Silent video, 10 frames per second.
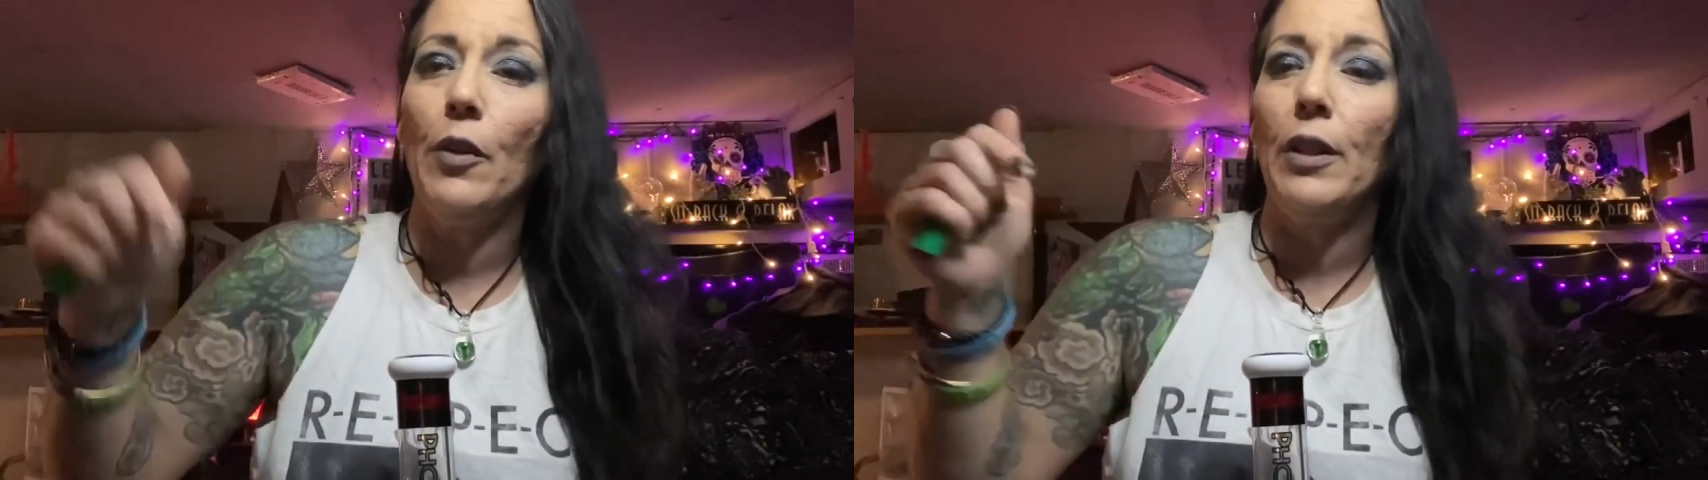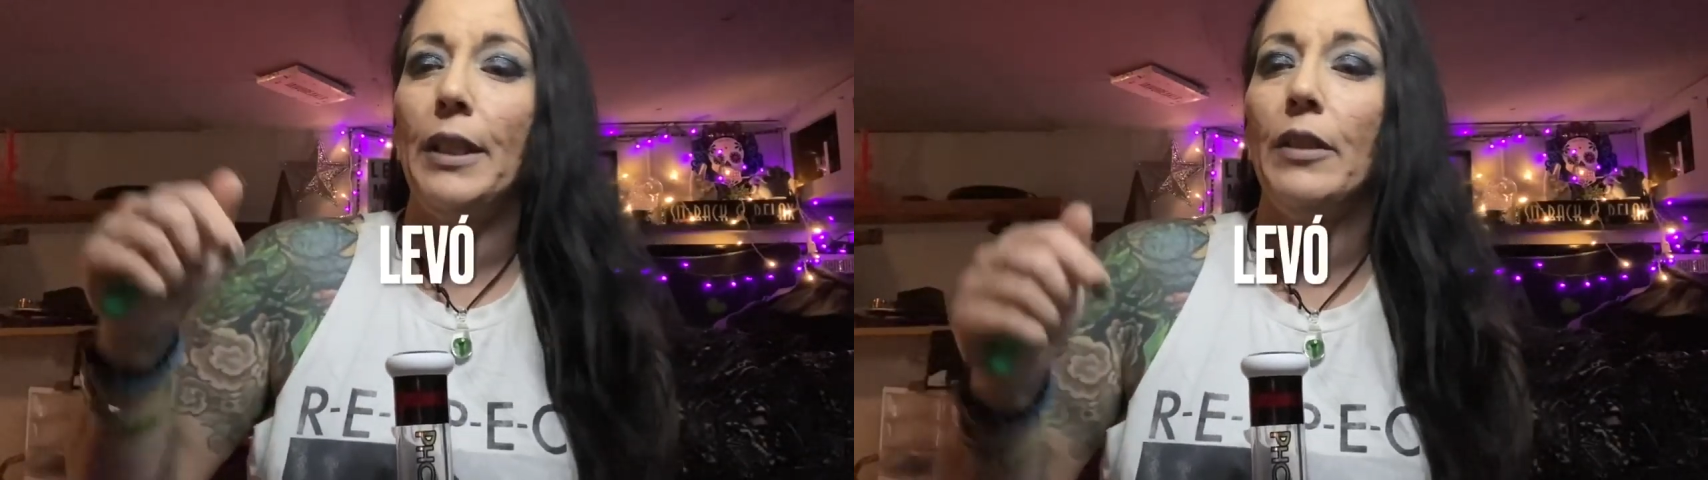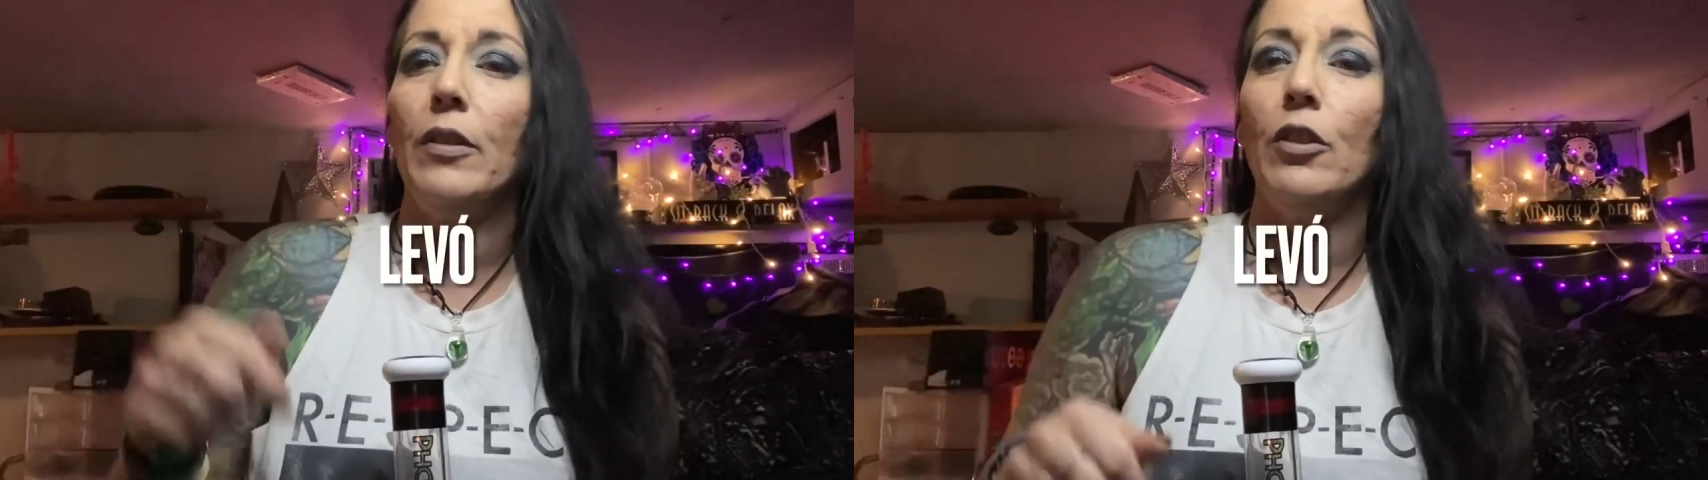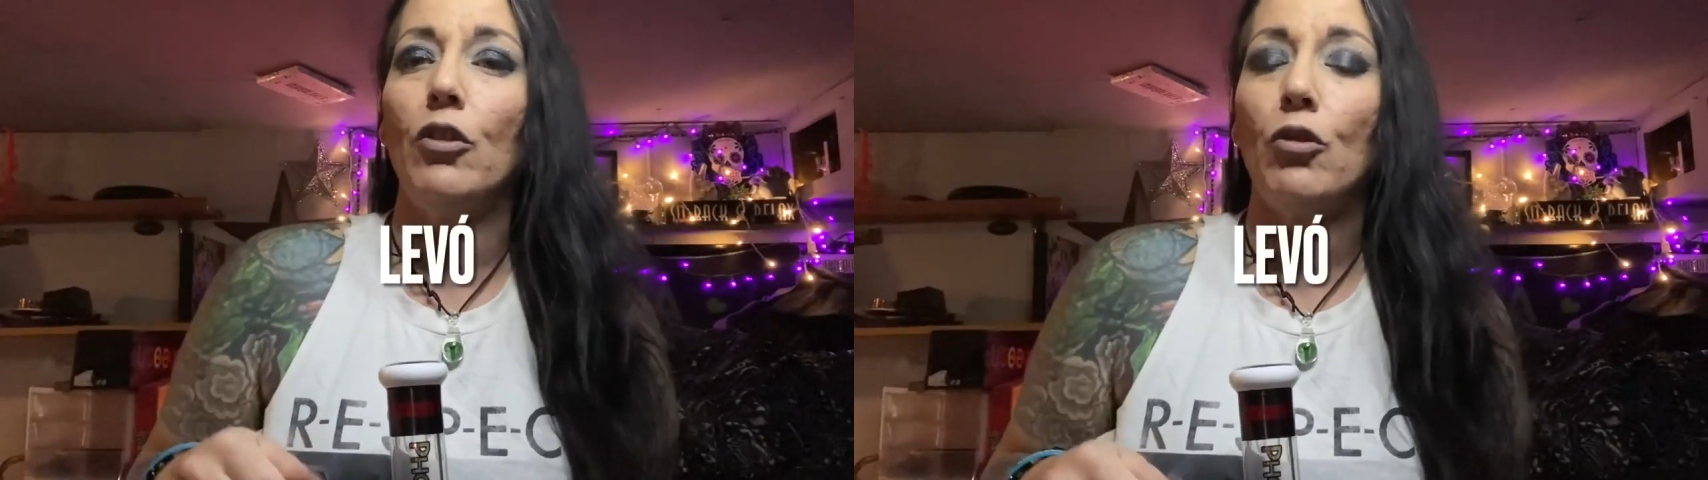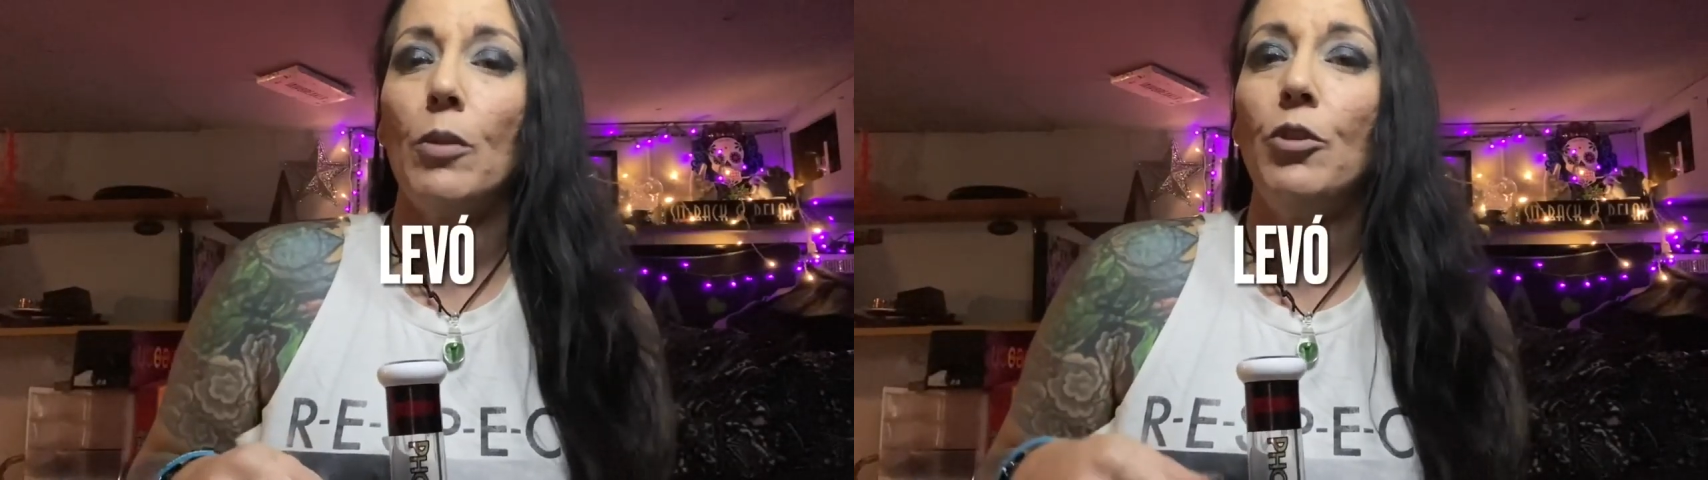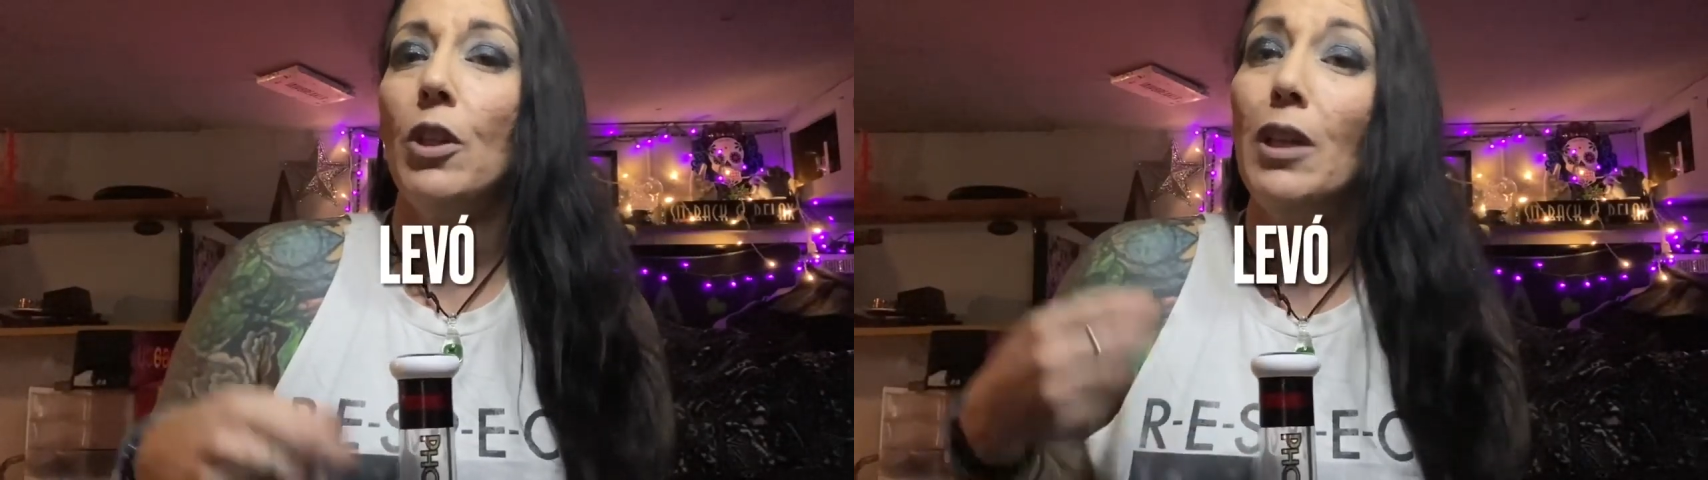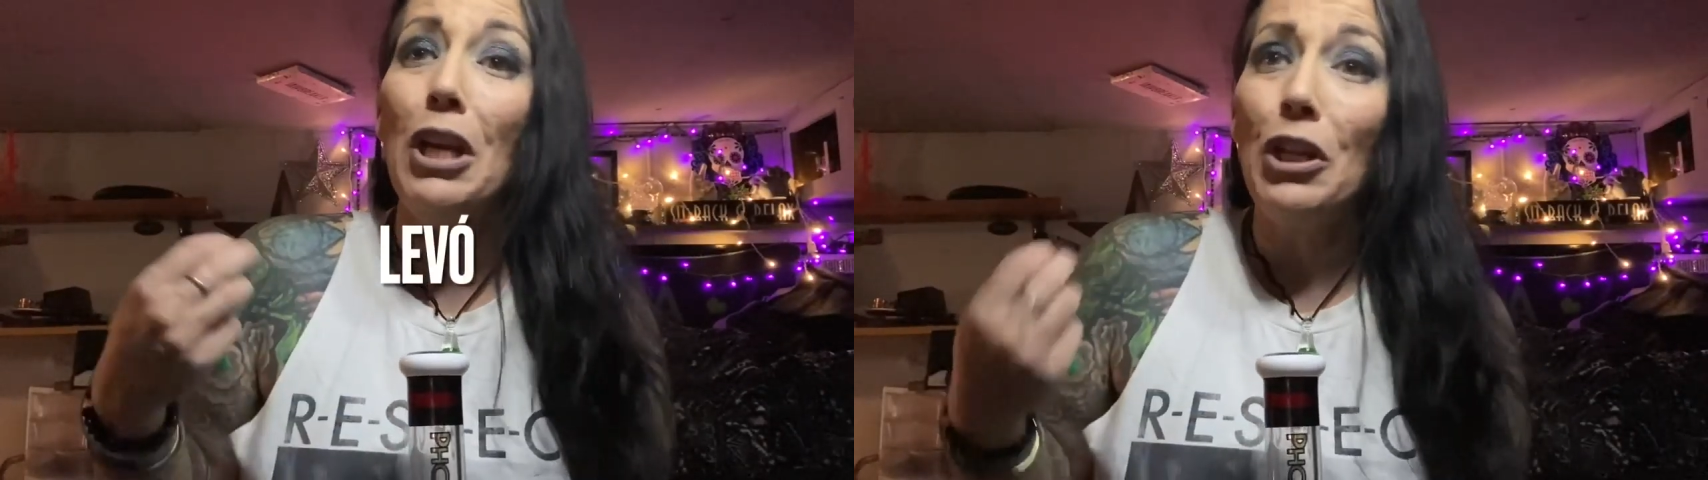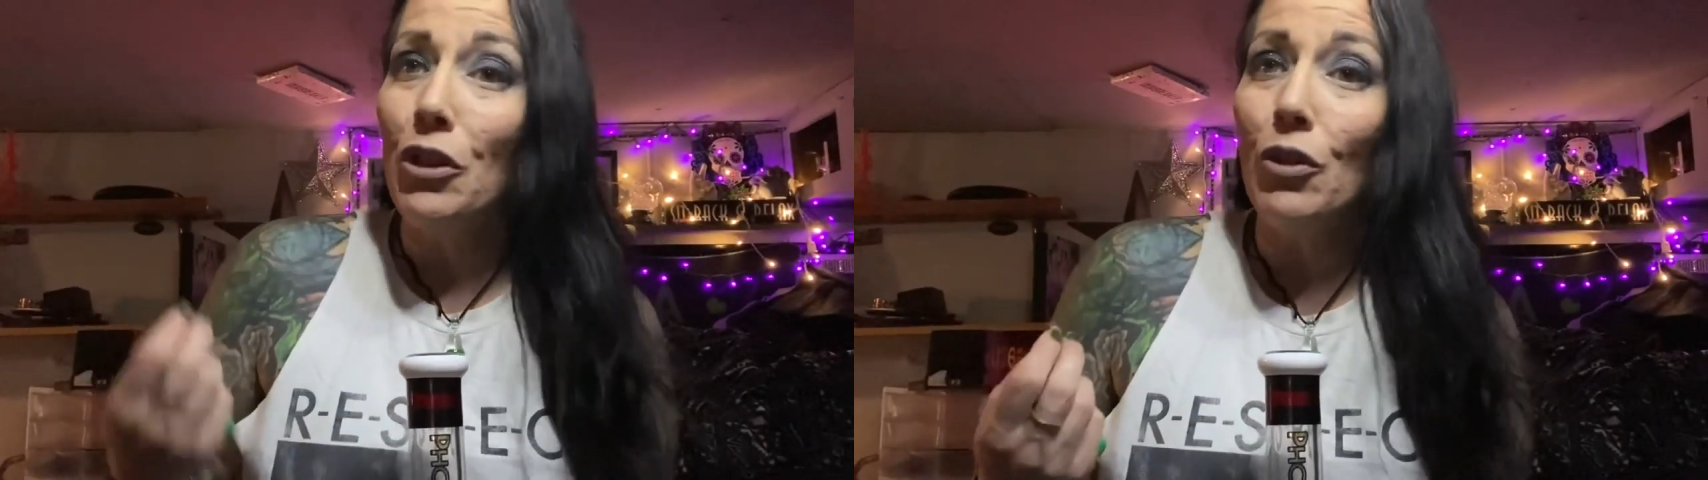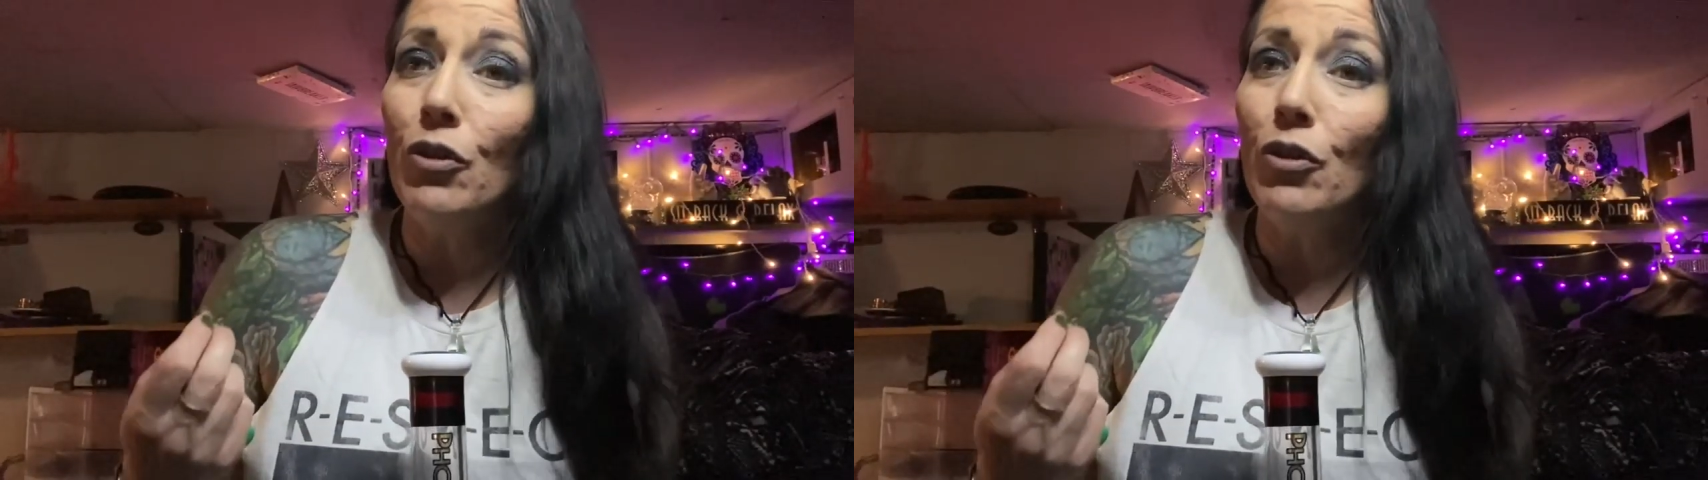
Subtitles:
The link is in description. Use